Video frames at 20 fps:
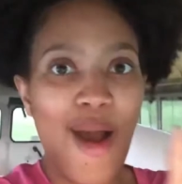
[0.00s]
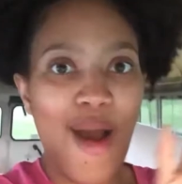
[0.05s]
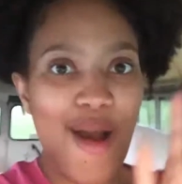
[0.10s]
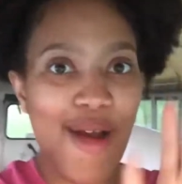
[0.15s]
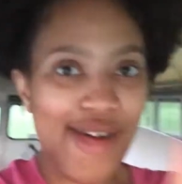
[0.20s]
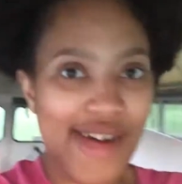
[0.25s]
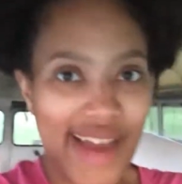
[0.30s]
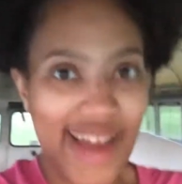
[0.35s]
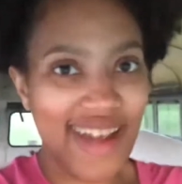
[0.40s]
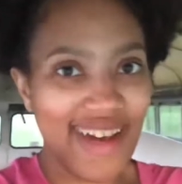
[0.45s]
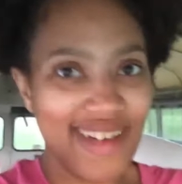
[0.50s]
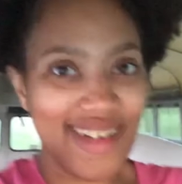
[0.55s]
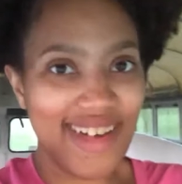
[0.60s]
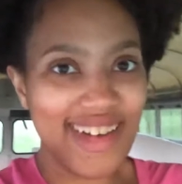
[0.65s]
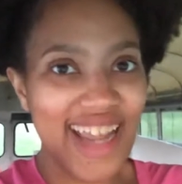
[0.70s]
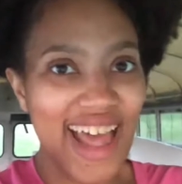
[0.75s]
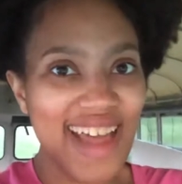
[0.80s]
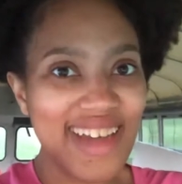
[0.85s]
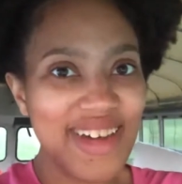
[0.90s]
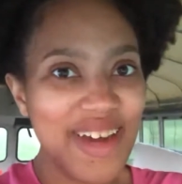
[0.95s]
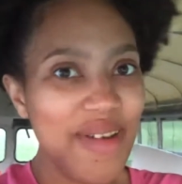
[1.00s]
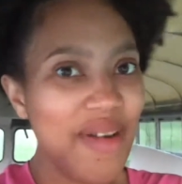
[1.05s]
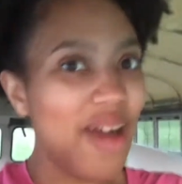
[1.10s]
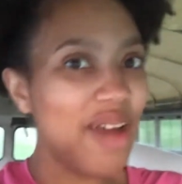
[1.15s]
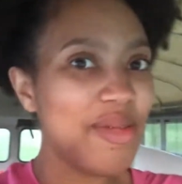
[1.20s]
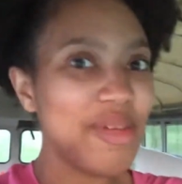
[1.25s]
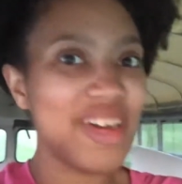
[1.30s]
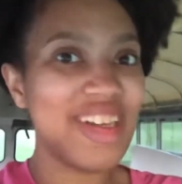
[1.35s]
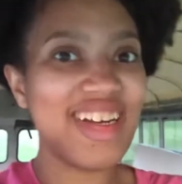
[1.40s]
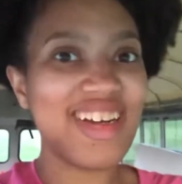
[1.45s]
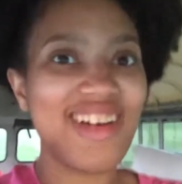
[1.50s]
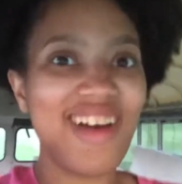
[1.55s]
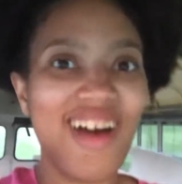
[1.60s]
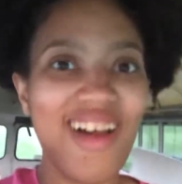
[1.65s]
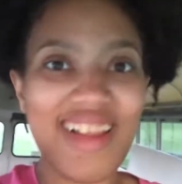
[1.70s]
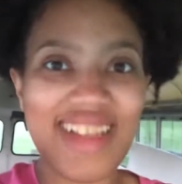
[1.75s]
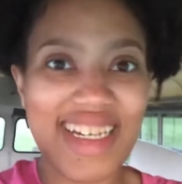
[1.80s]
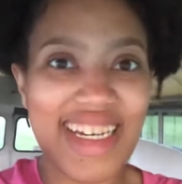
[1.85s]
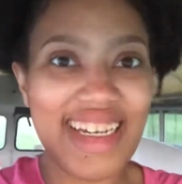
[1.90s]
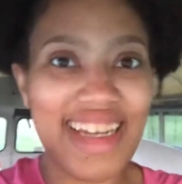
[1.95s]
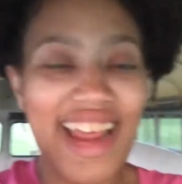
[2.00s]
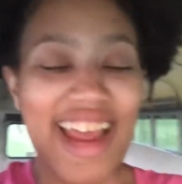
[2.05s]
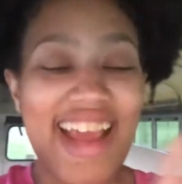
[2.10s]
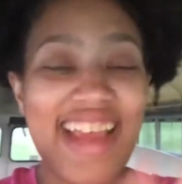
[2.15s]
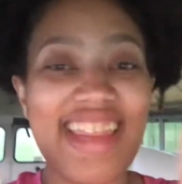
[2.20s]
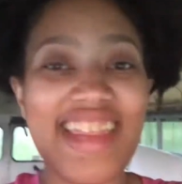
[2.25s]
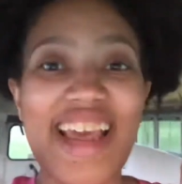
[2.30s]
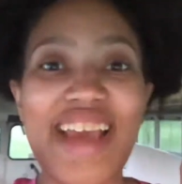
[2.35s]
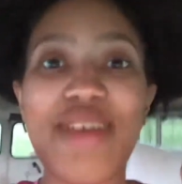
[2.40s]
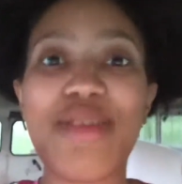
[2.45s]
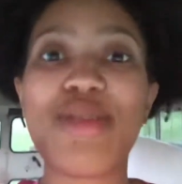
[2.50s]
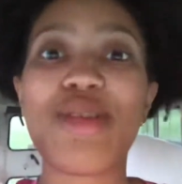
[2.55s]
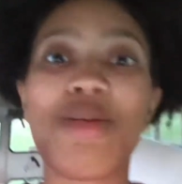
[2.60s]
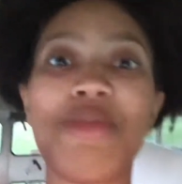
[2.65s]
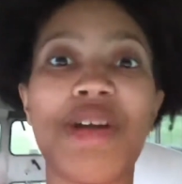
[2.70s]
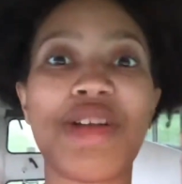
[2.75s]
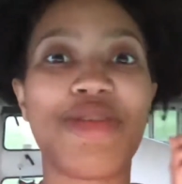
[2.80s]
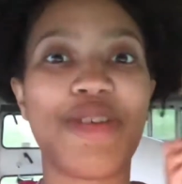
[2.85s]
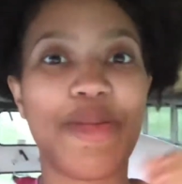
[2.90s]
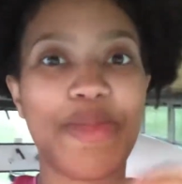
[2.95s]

Okay, and on that note, I'm gonna call it a day. Thank you so much for